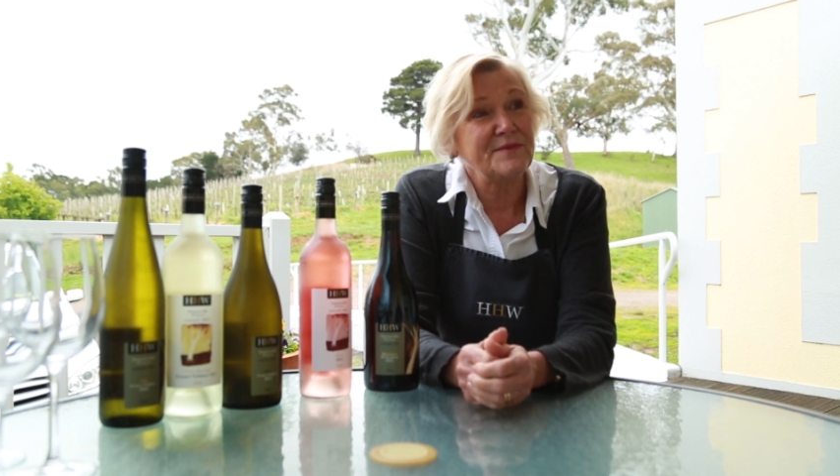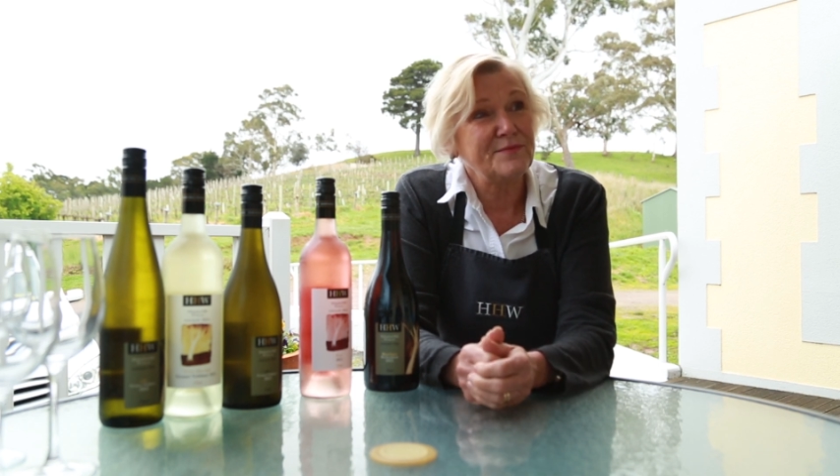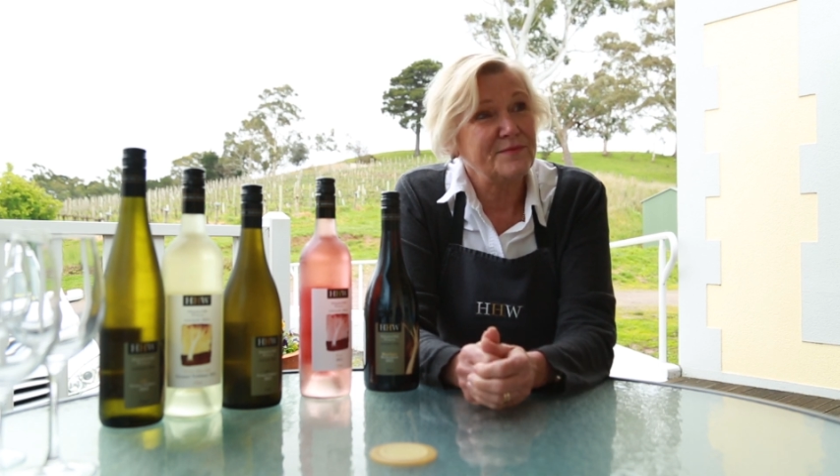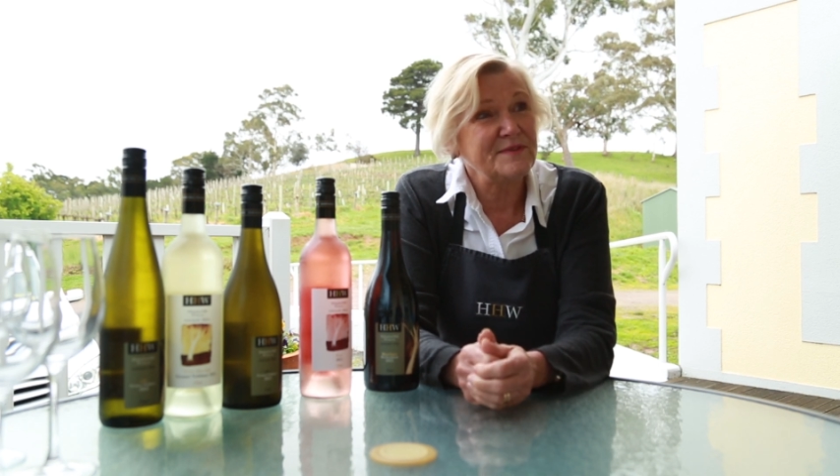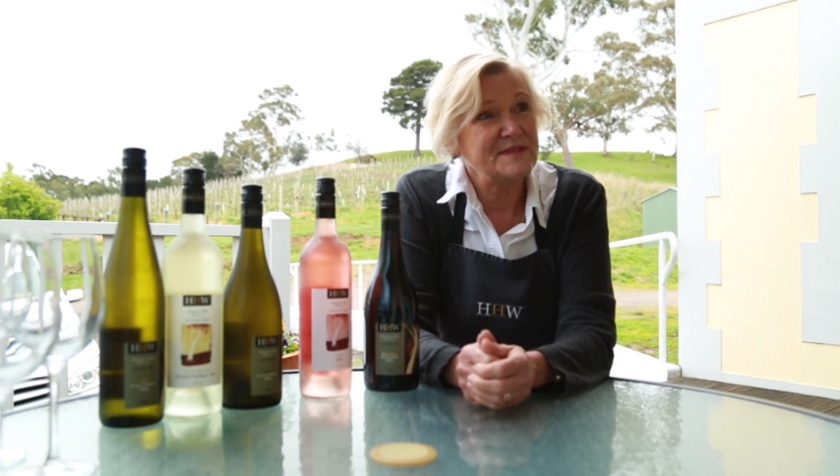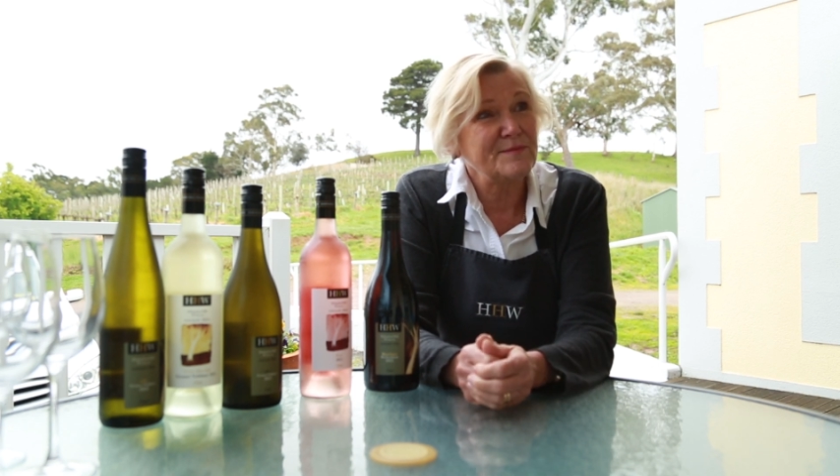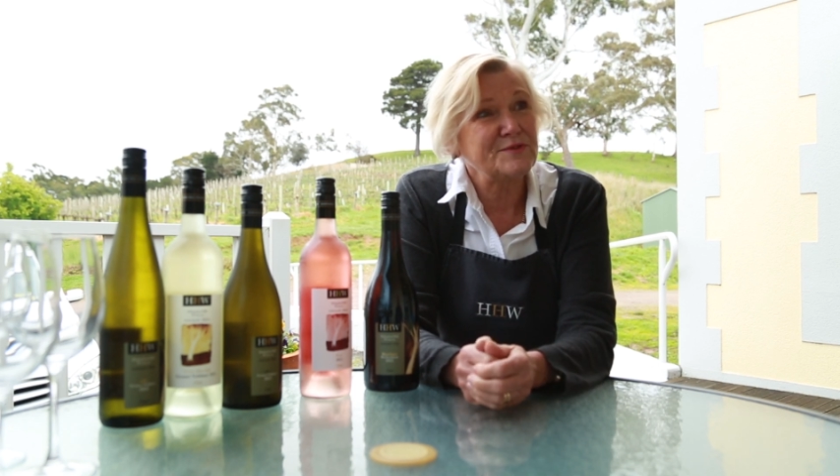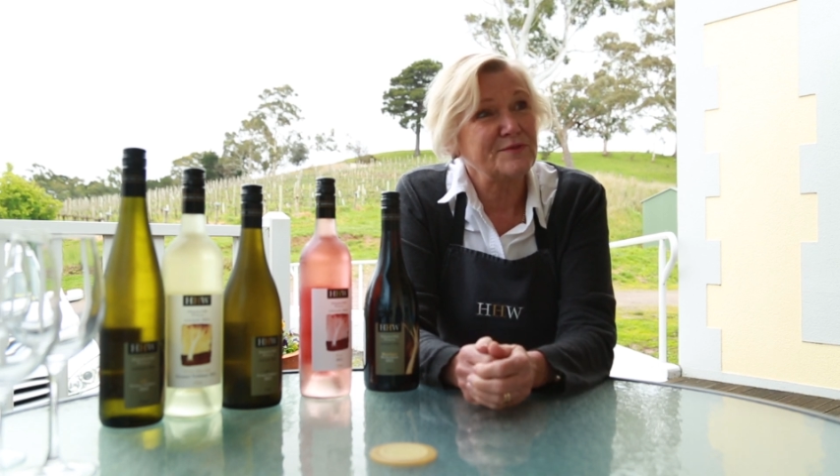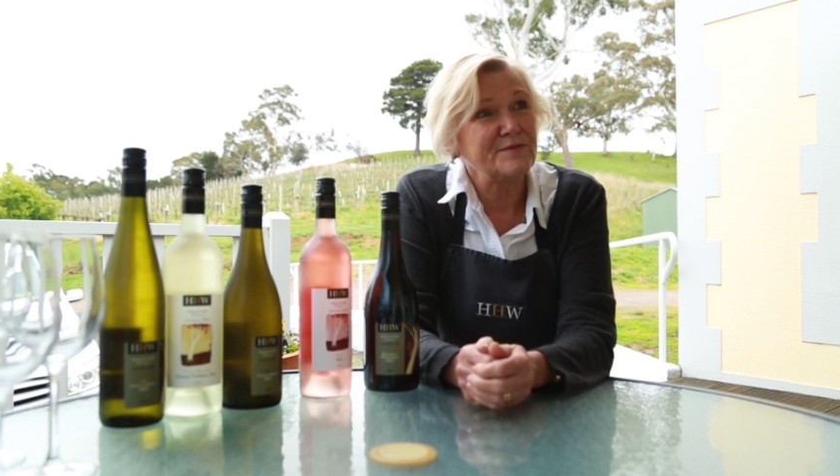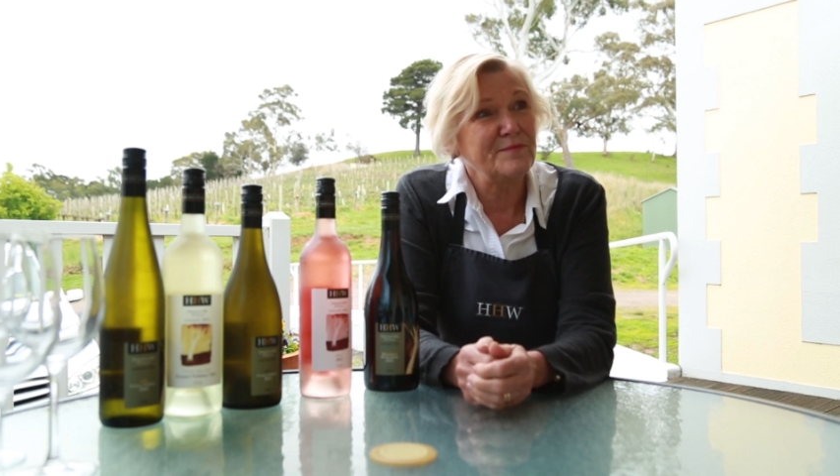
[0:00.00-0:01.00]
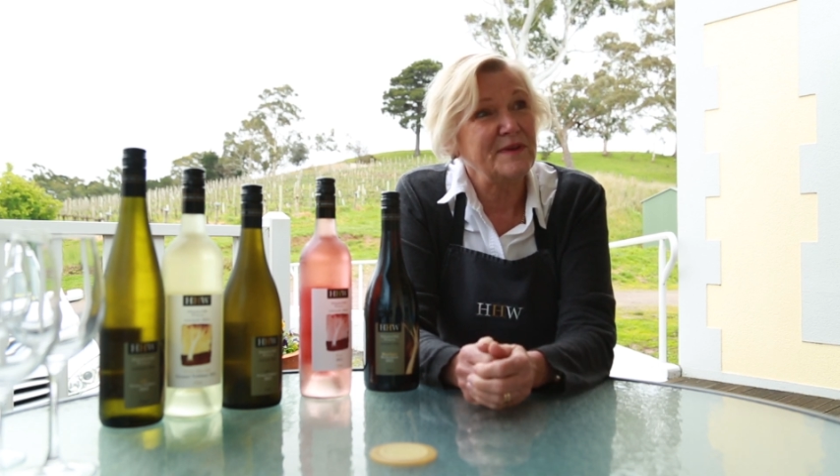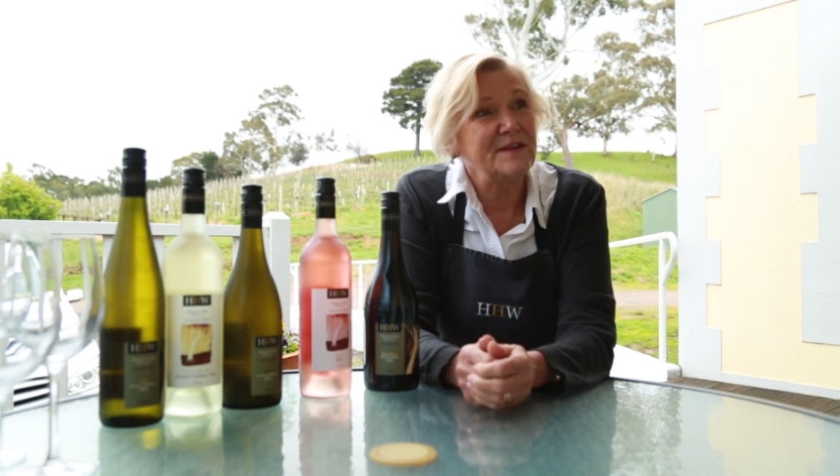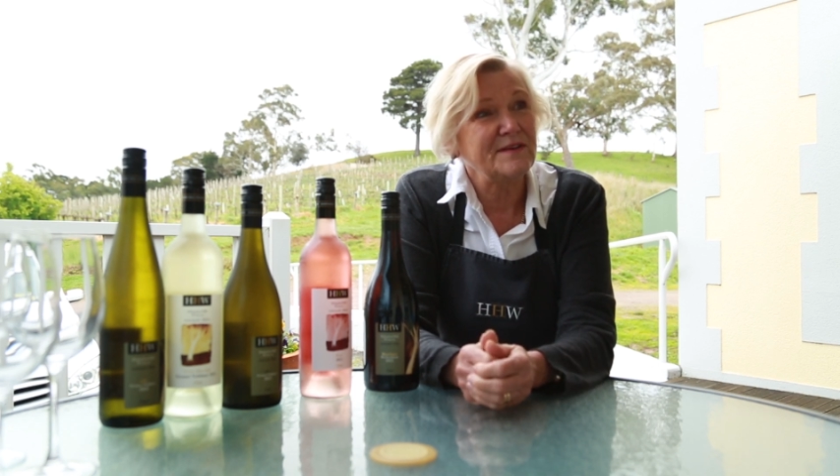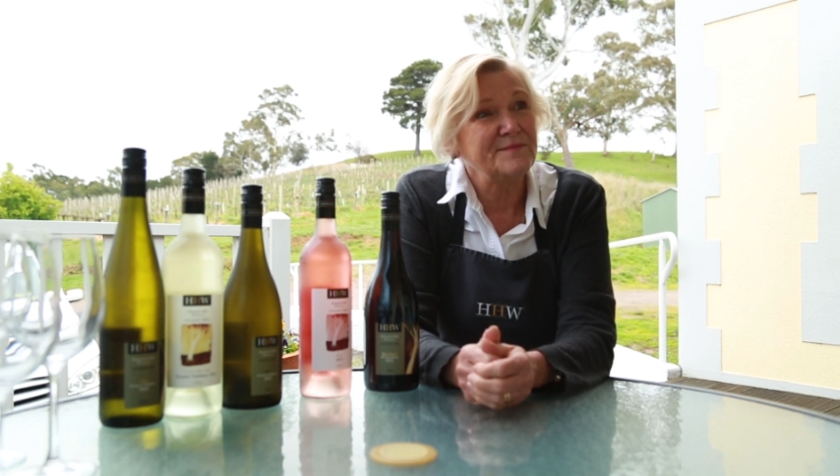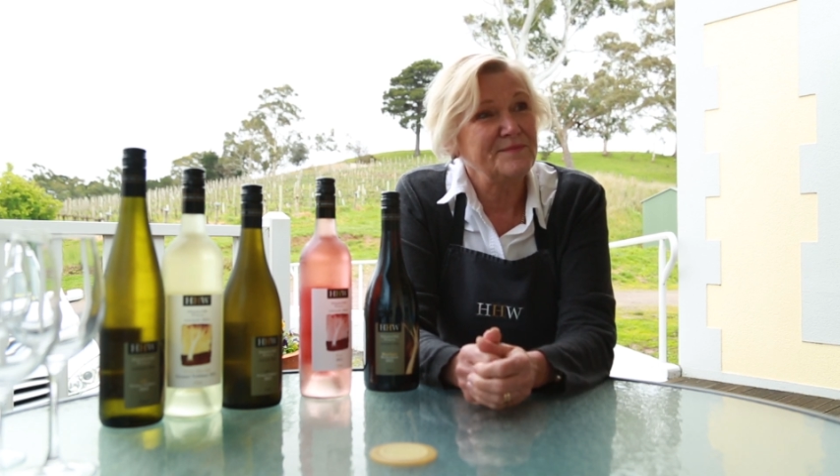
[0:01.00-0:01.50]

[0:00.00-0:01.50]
with, with some sort of media.